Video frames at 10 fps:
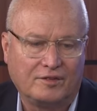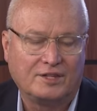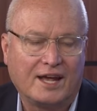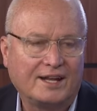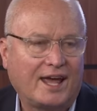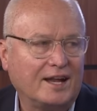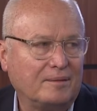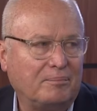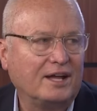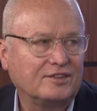
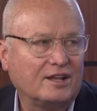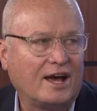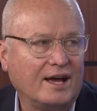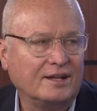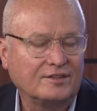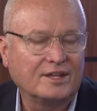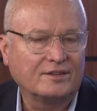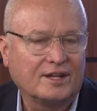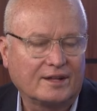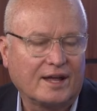dedicated bus lines,
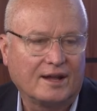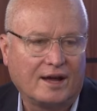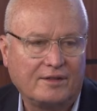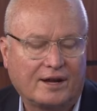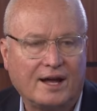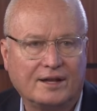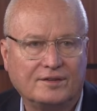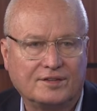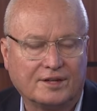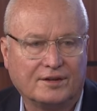things like that, other
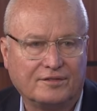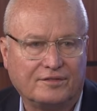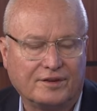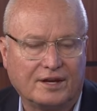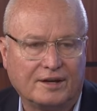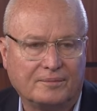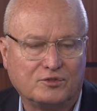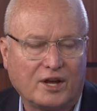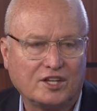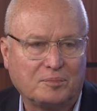kinds of
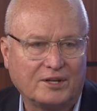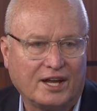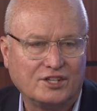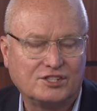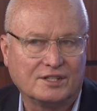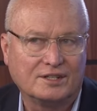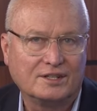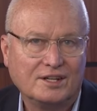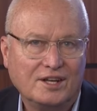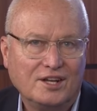transportation